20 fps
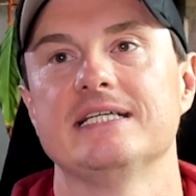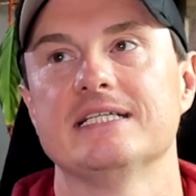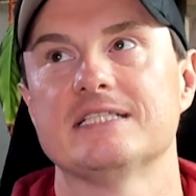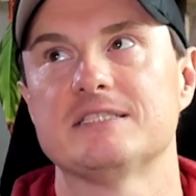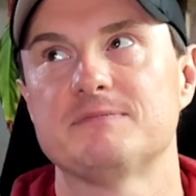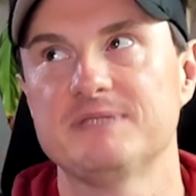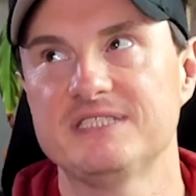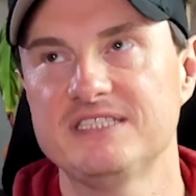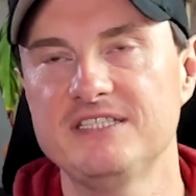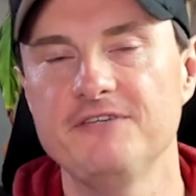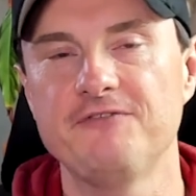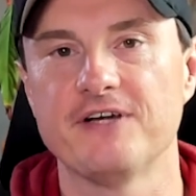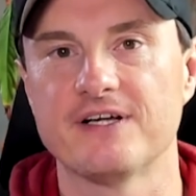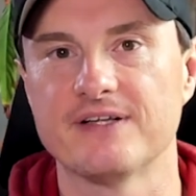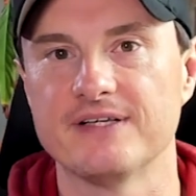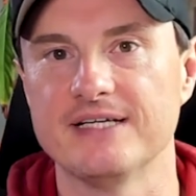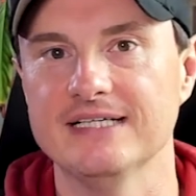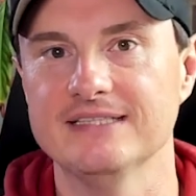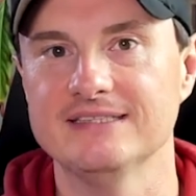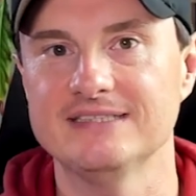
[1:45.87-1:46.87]

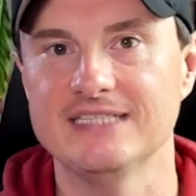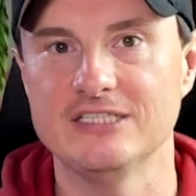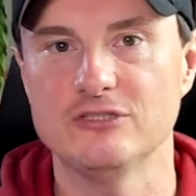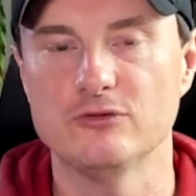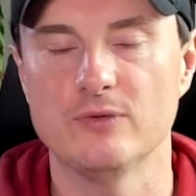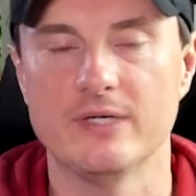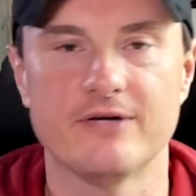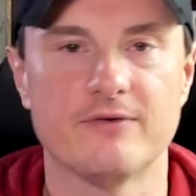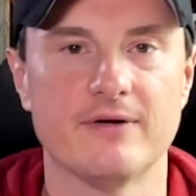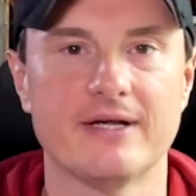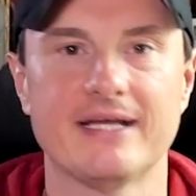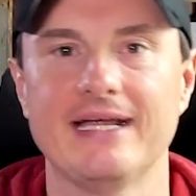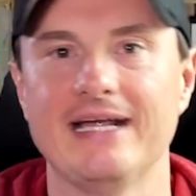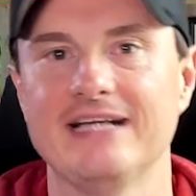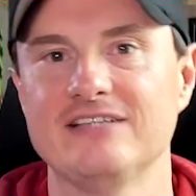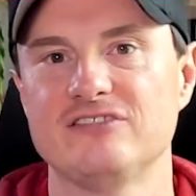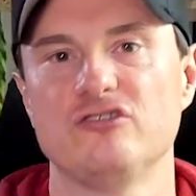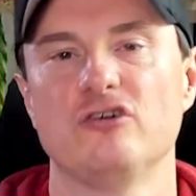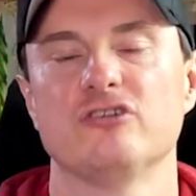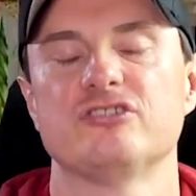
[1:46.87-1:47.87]
specifically in T20 cricket
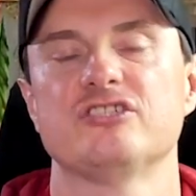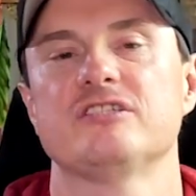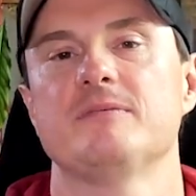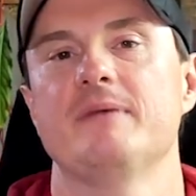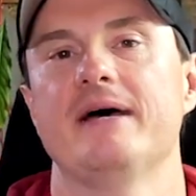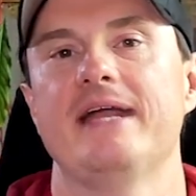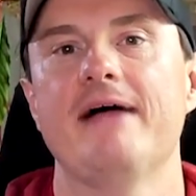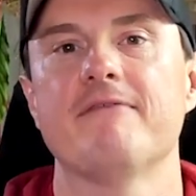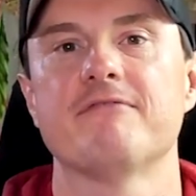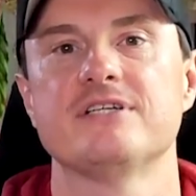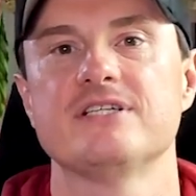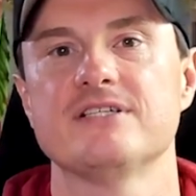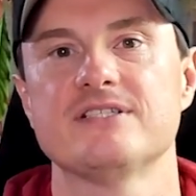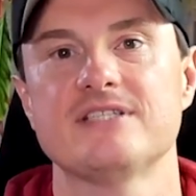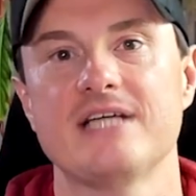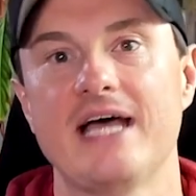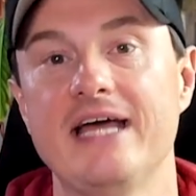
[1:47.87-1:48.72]
it's not just about averages